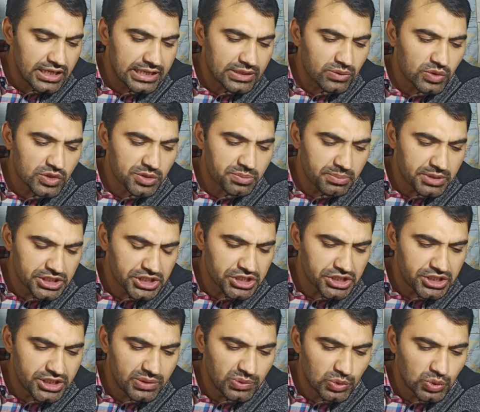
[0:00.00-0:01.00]
it was
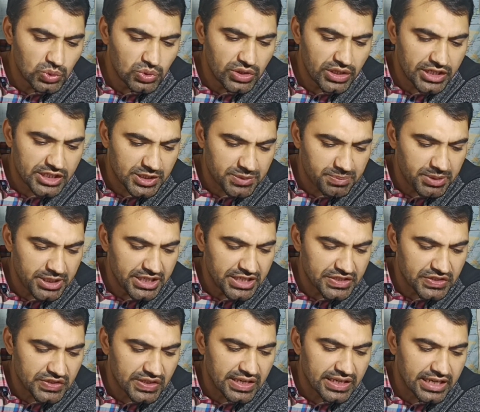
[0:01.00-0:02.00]
much due to the
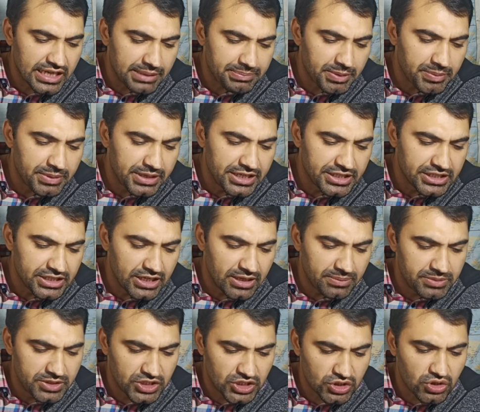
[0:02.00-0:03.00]
experience and capability
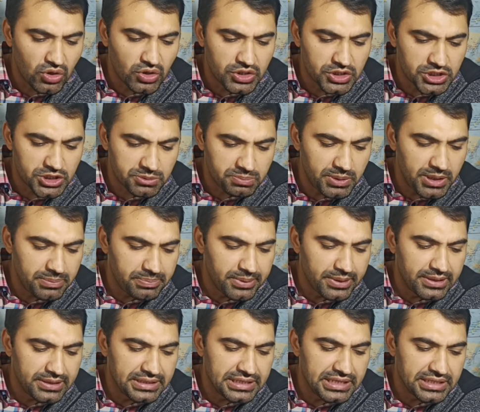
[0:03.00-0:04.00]
of the Scottish
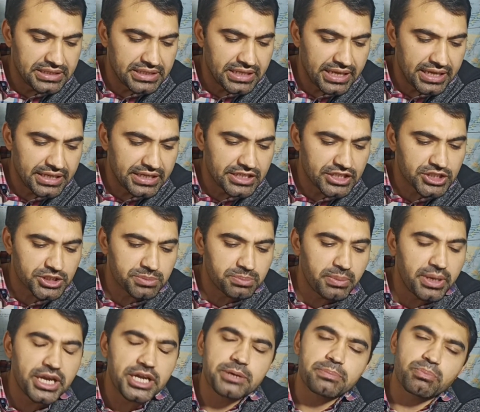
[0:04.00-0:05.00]
people that the English
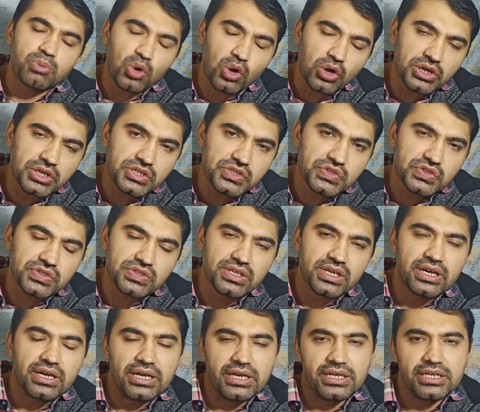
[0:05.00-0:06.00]
made progress
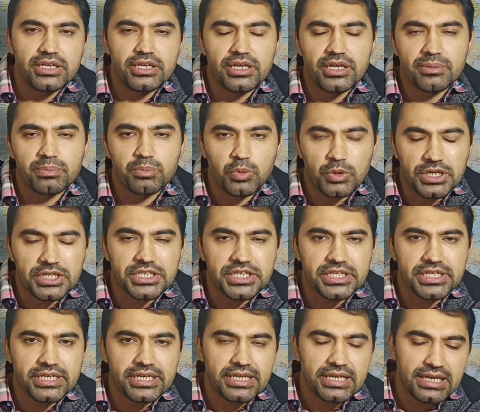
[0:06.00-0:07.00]
in
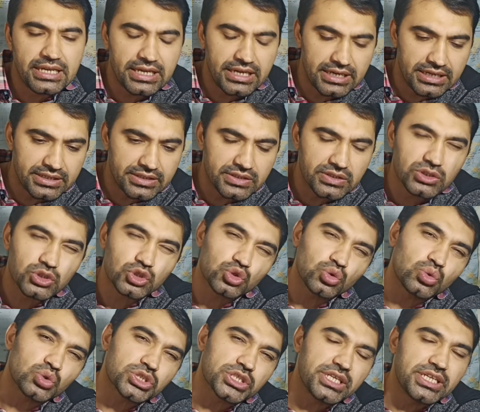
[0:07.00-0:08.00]
political and
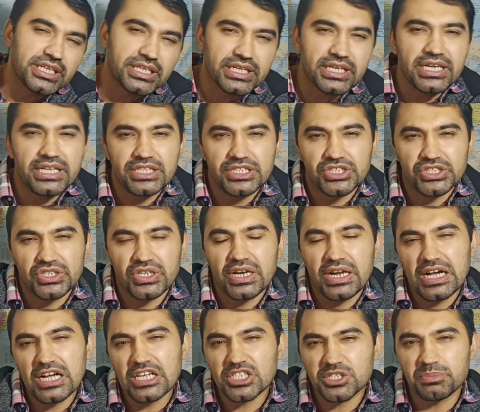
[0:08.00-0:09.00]
social and cultural
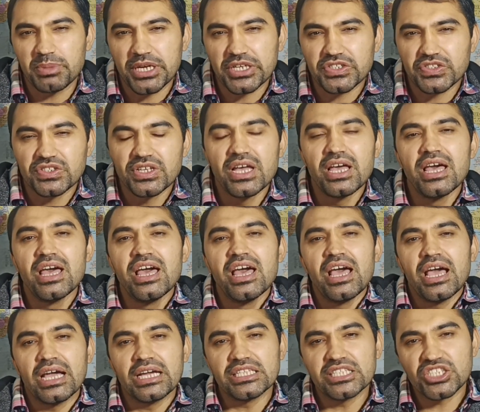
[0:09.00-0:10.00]
aspects.
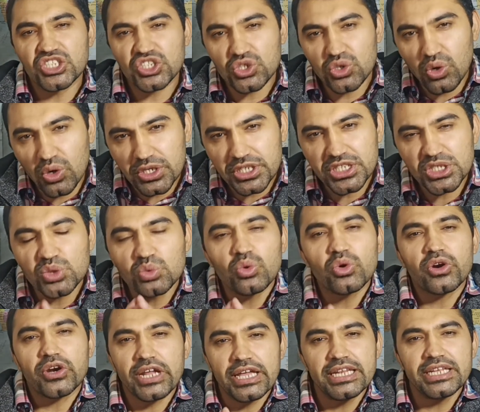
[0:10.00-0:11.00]
And the Scottish
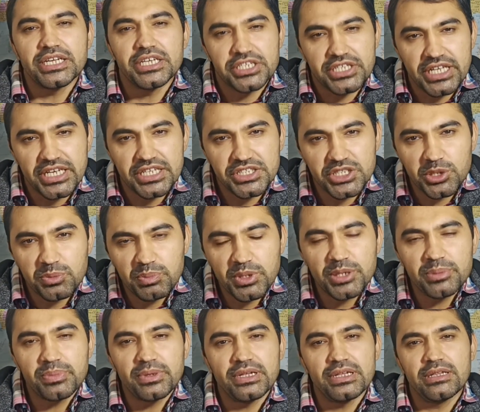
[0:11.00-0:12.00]
were really intelligent
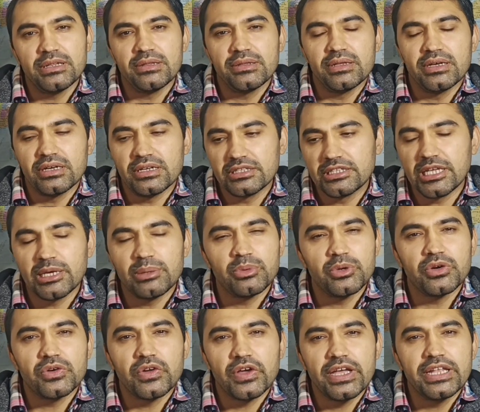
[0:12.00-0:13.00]
people. They
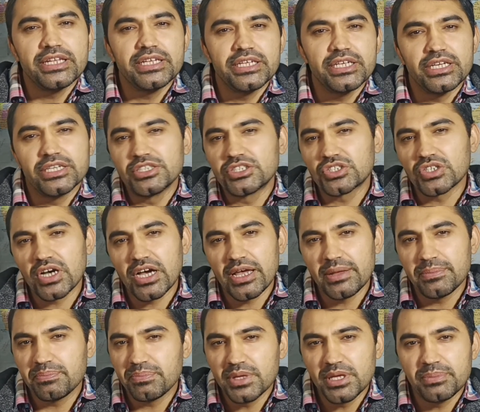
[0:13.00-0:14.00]
were hilly and
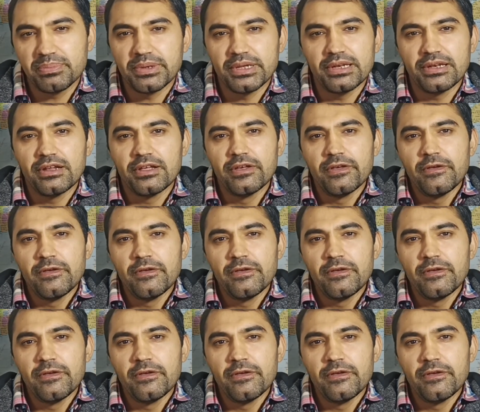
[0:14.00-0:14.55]
tribe people.